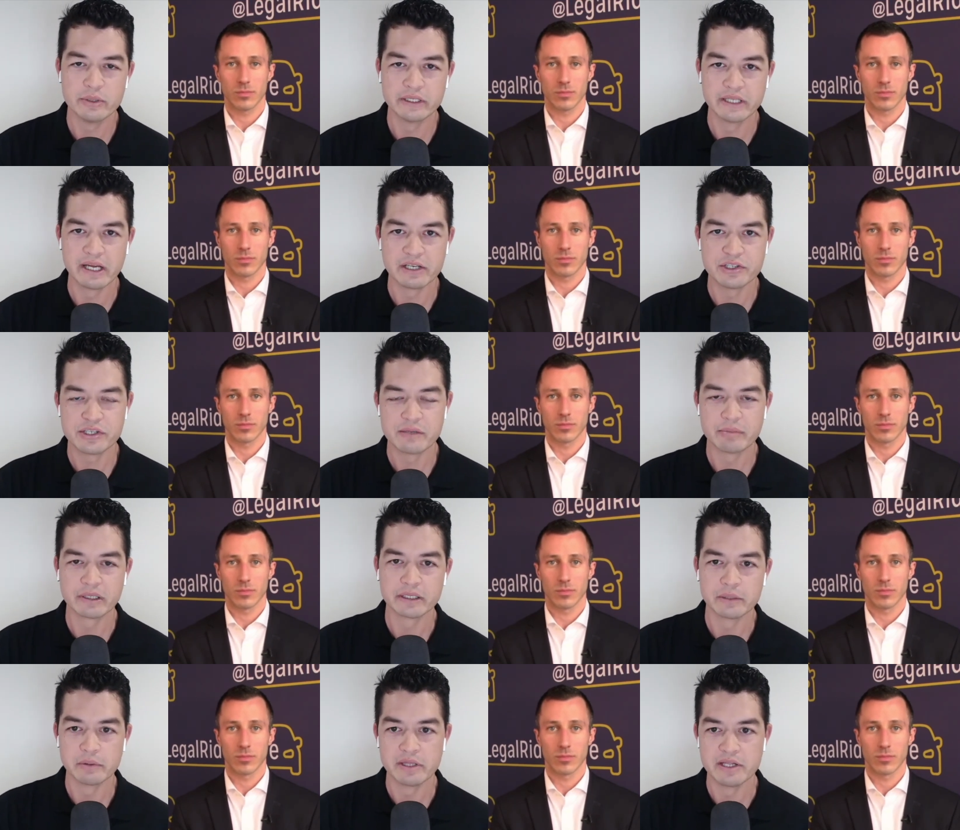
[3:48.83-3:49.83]
Speaker 1: do, how do you
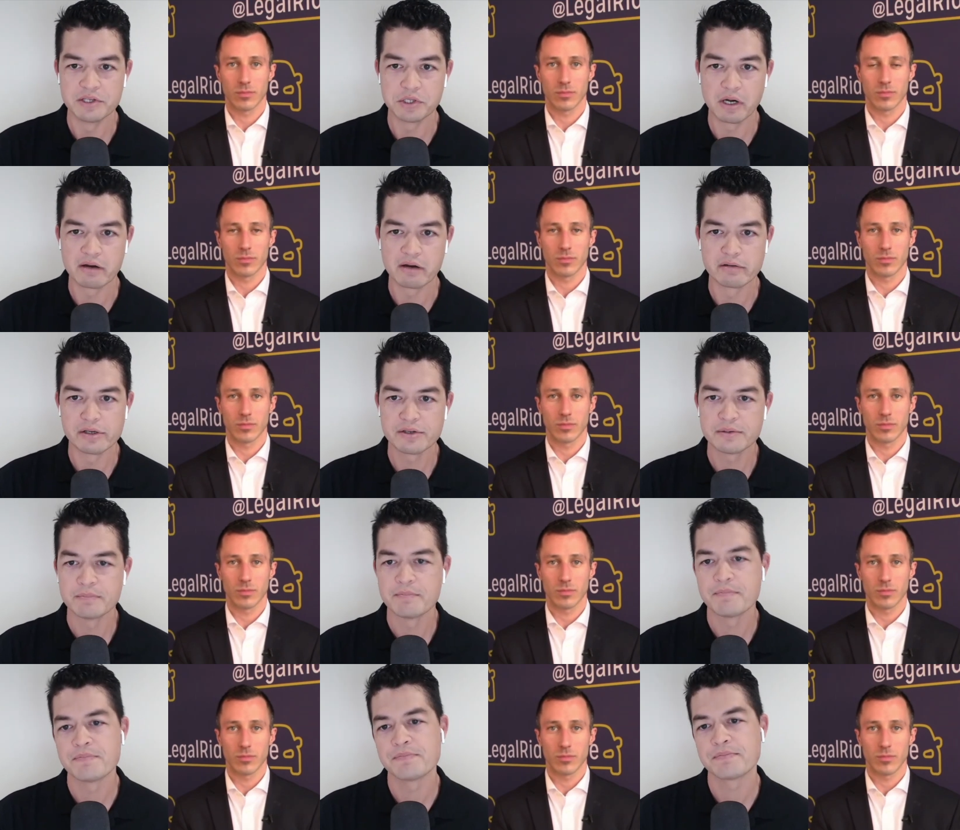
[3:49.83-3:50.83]
engage typically
Speaker 2: with these
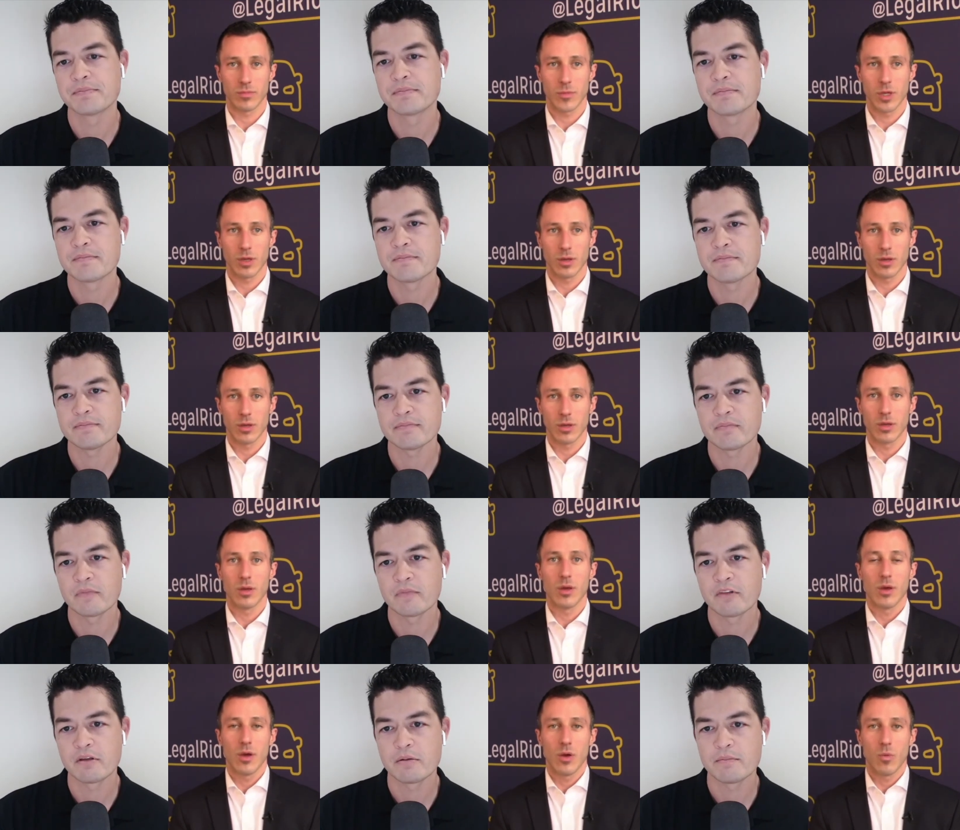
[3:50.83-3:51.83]
drivers?
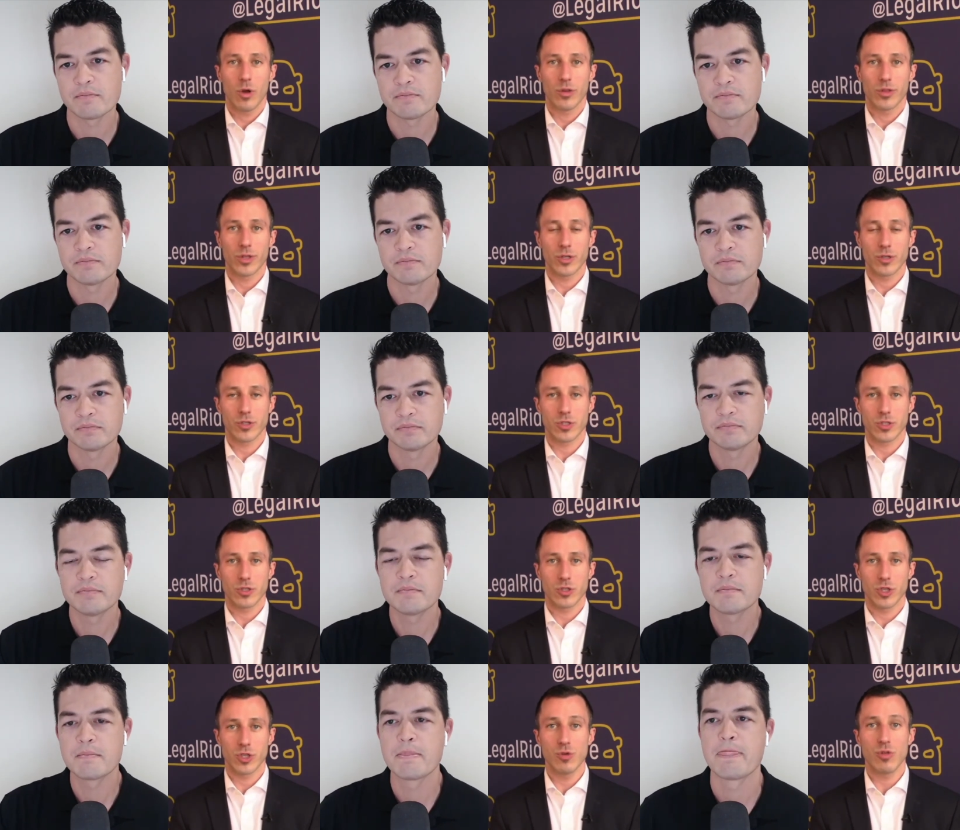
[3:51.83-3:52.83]
Well, there's
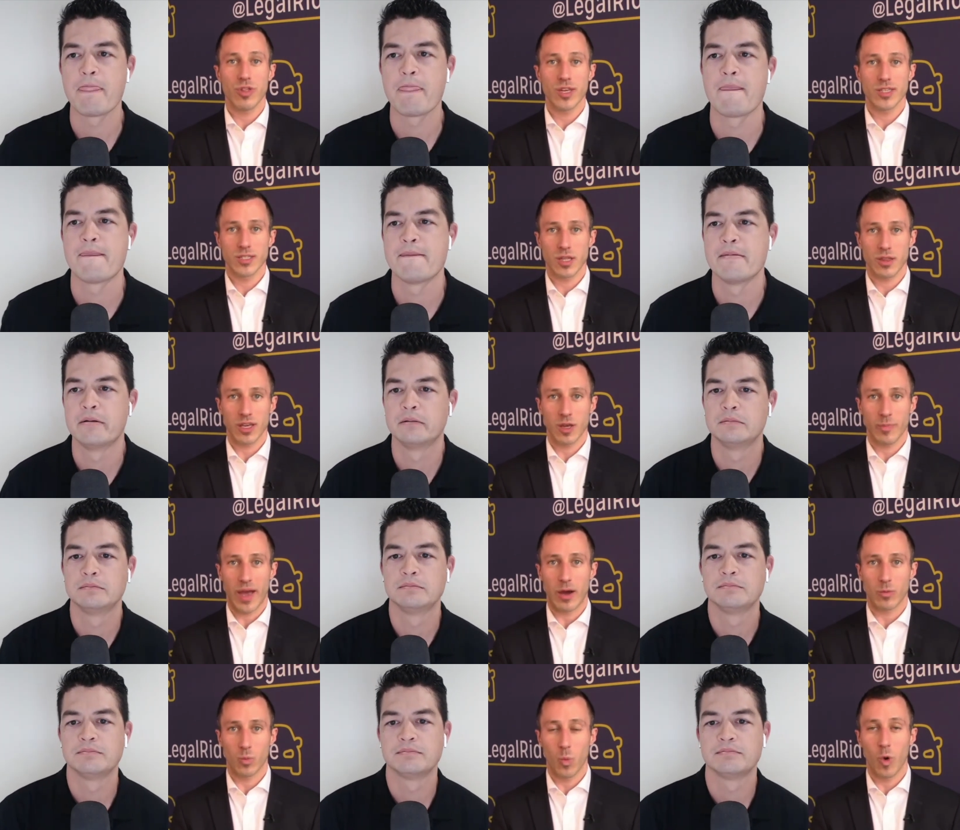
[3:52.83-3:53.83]
two things to think
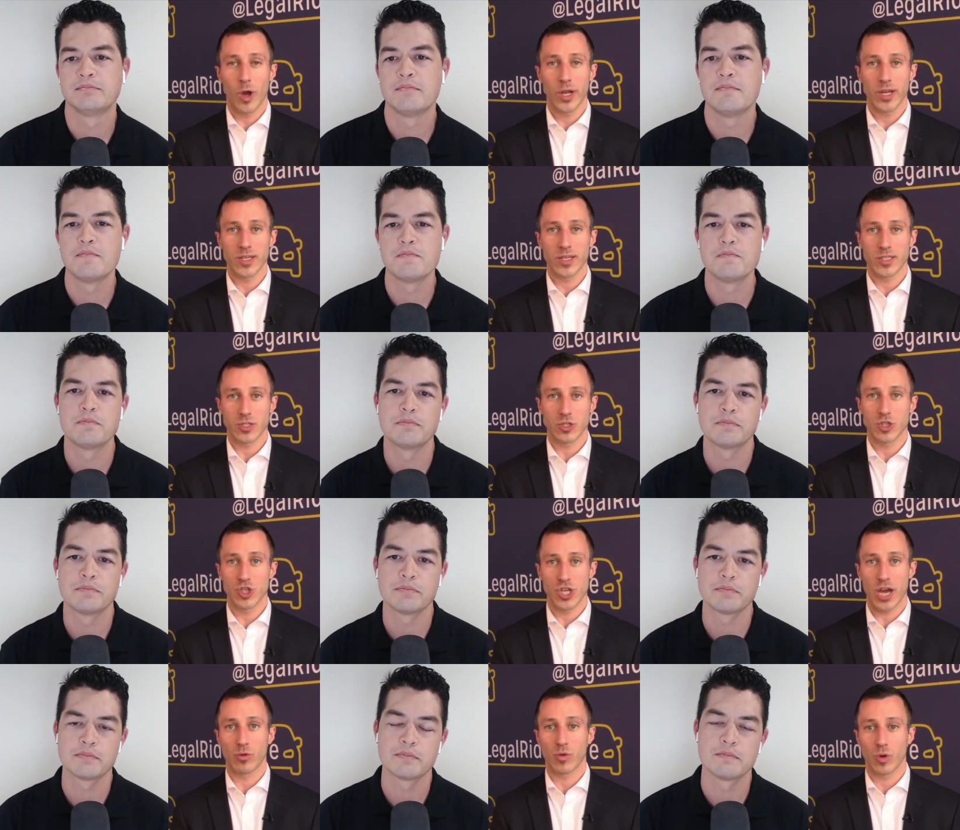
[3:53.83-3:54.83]
about. One is
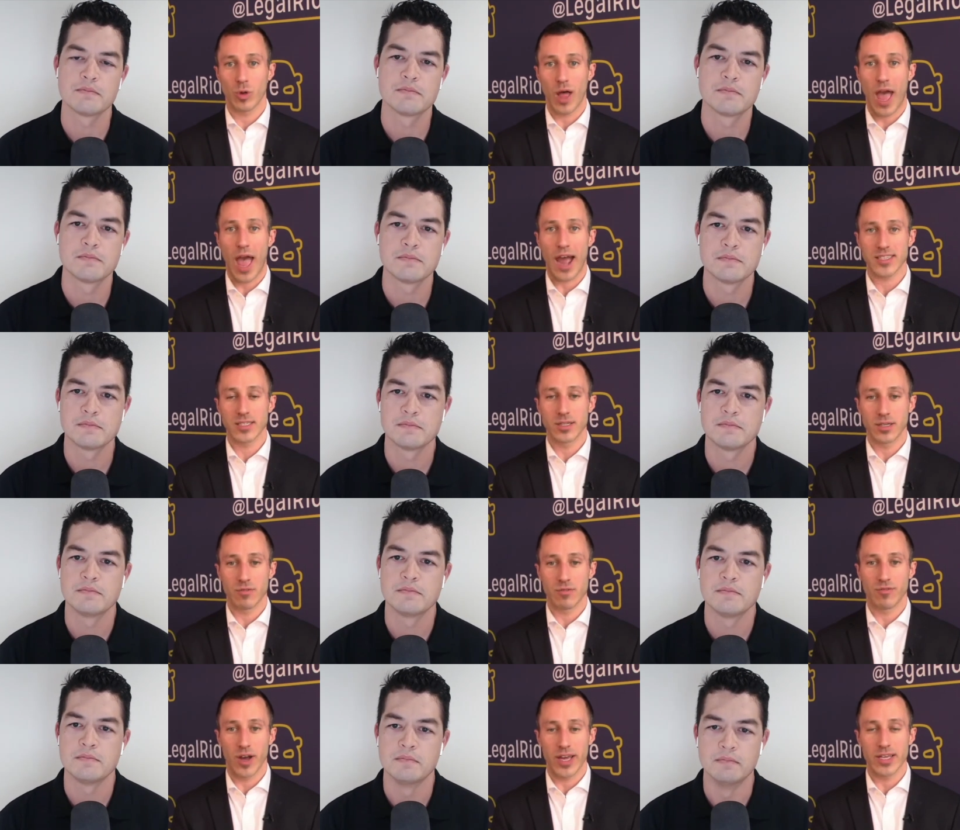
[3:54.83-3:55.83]
general accident
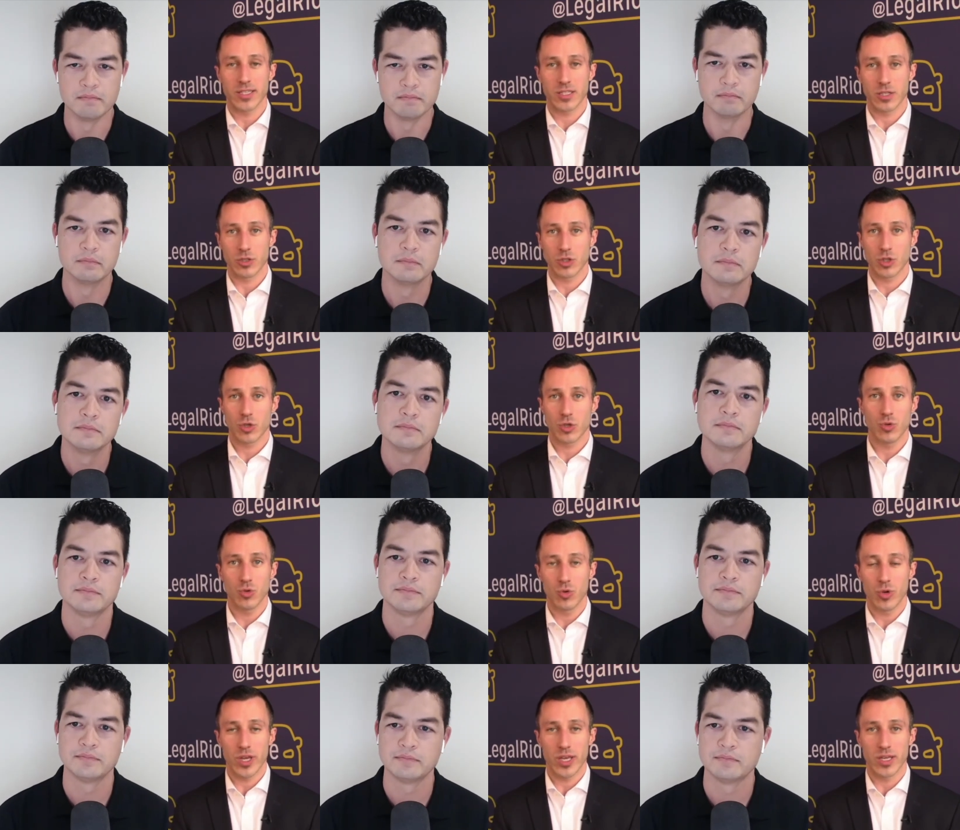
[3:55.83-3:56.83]
advice, and 2
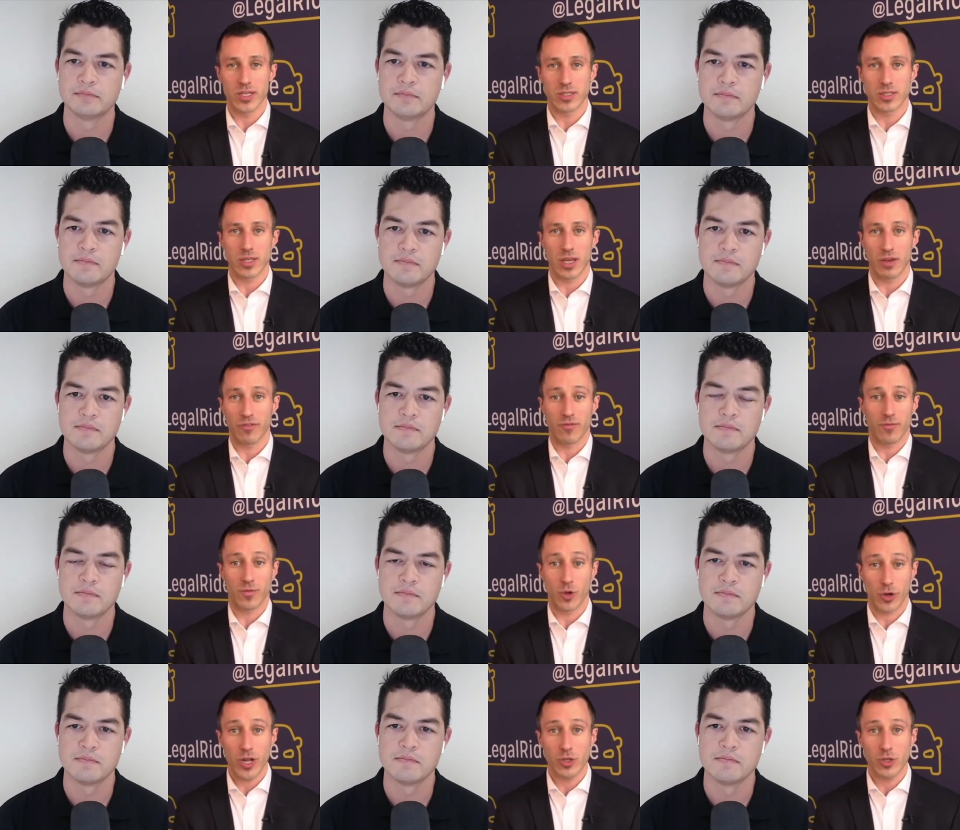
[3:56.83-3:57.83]
mm. is if
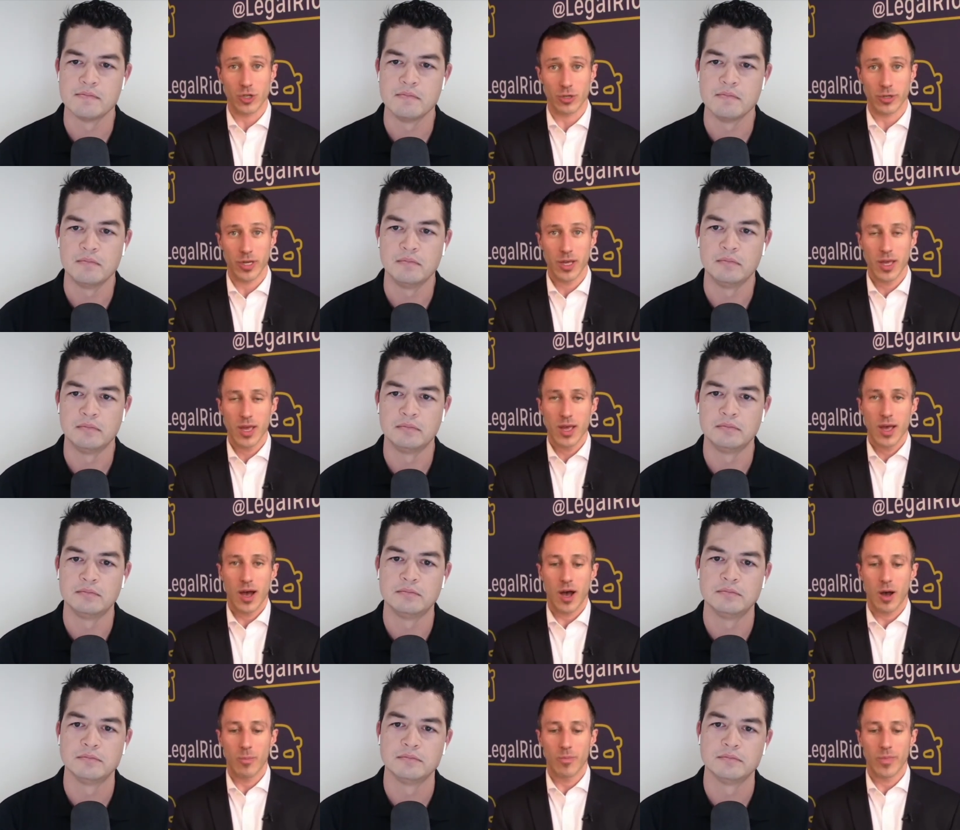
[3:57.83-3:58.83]
you're injured.
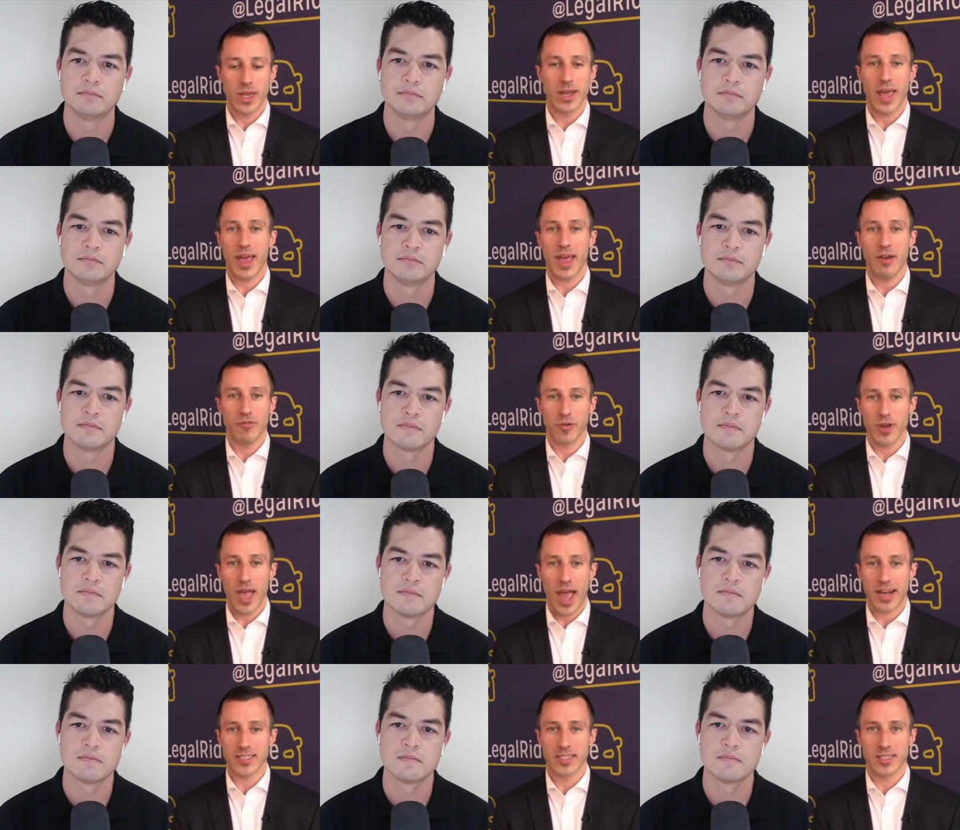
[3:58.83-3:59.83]
Um, in every
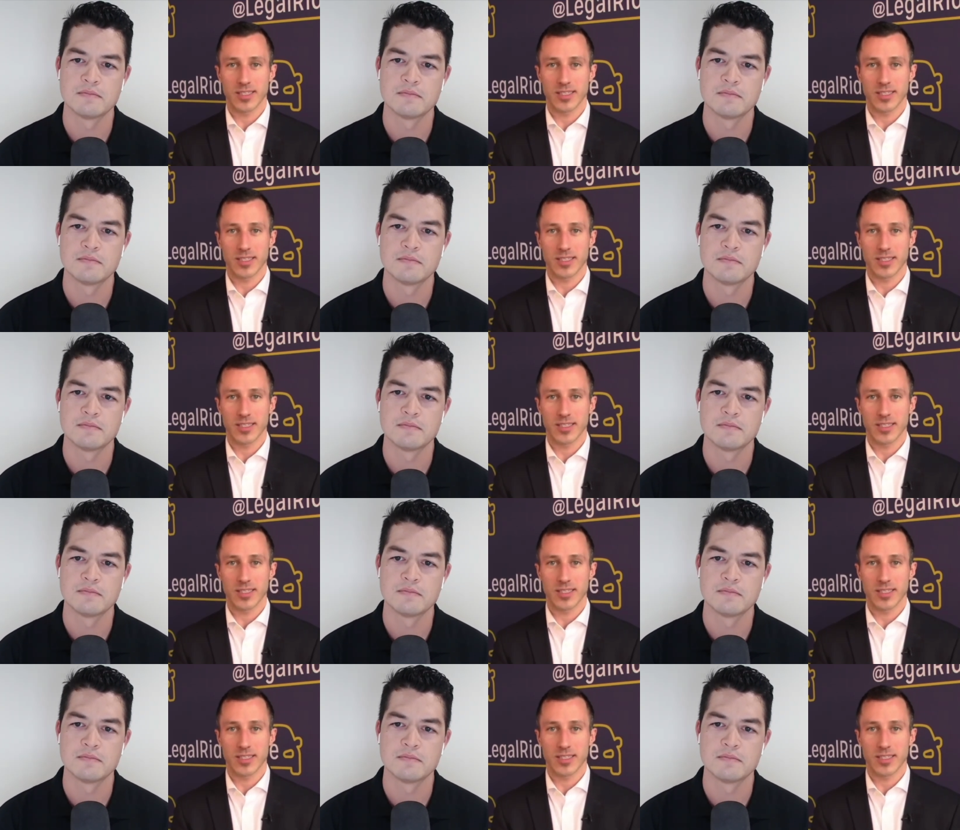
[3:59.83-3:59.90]
accident